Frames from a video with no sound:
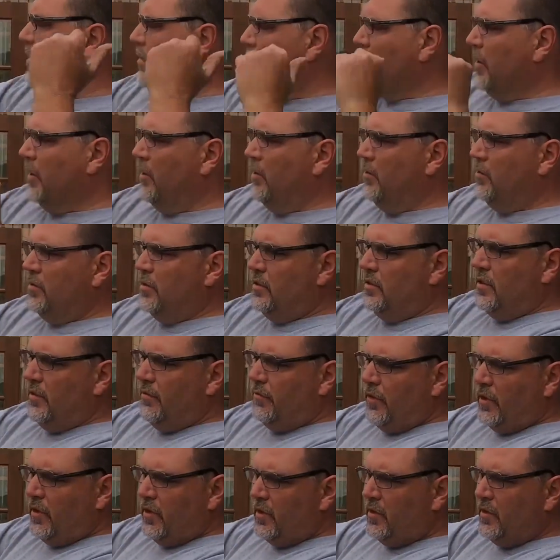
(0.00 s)
I'm going to use a
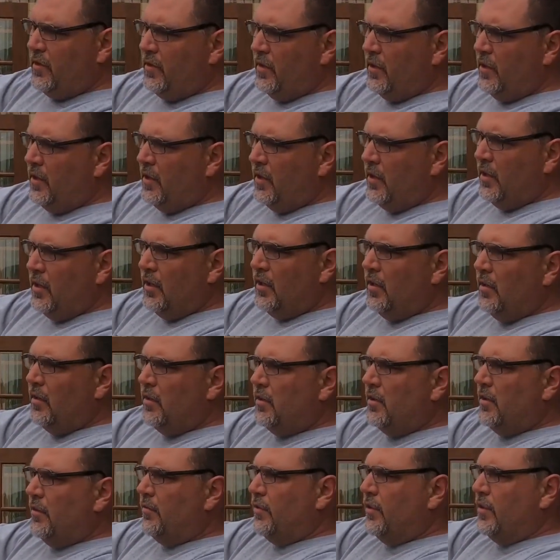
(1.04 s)
different
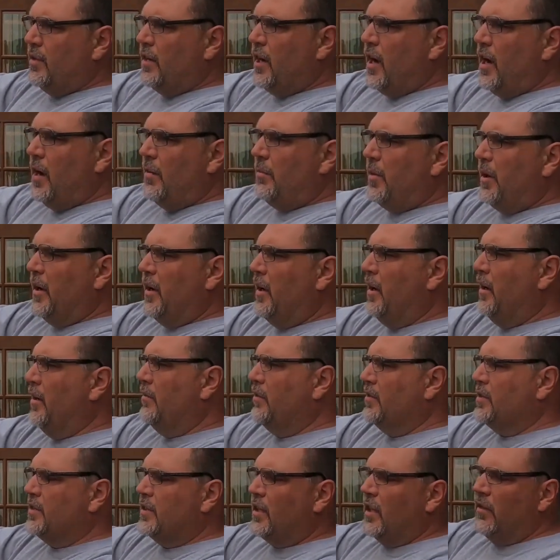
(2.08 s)
top. I have
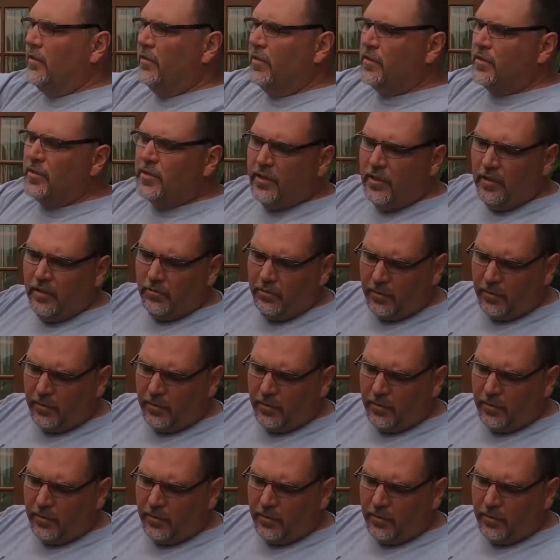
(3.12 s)
a stainless steel